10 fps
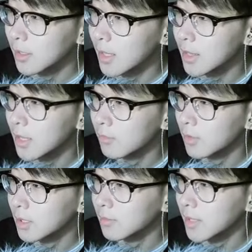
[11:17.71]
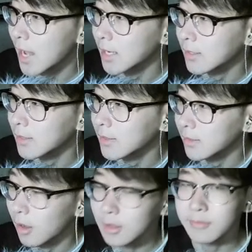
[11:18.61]
And then we're going to be adding
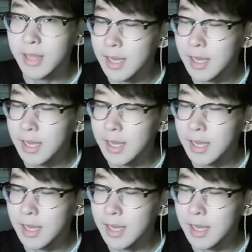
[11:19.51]
all of